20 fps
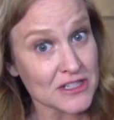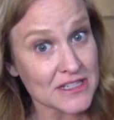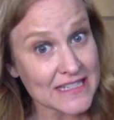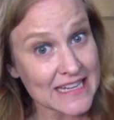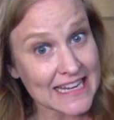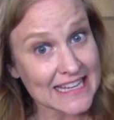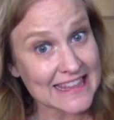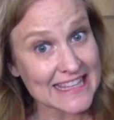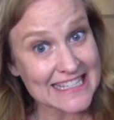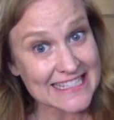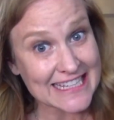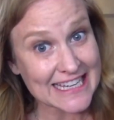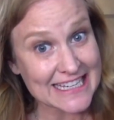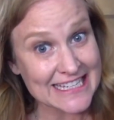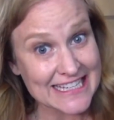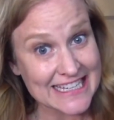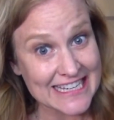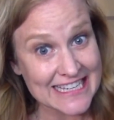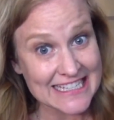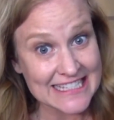to take these
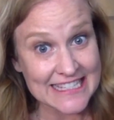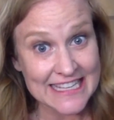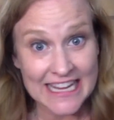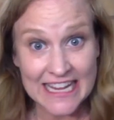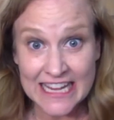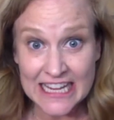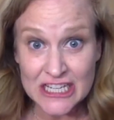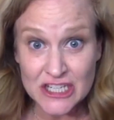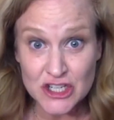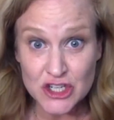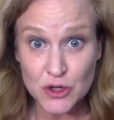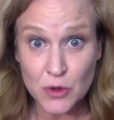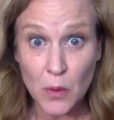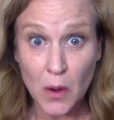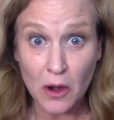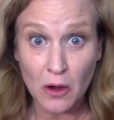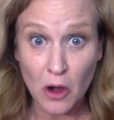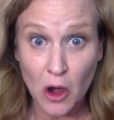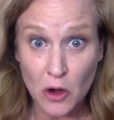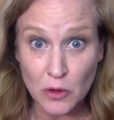ideas into
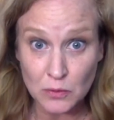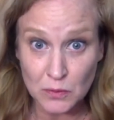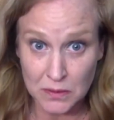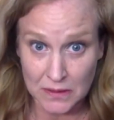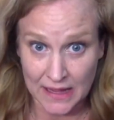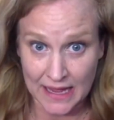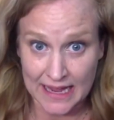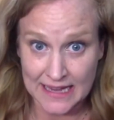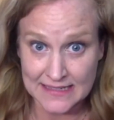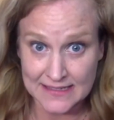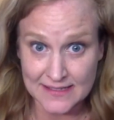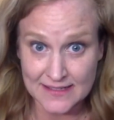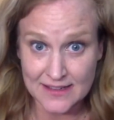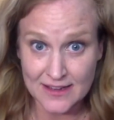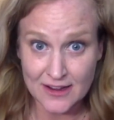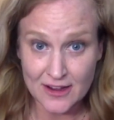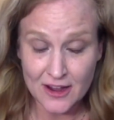our own plays.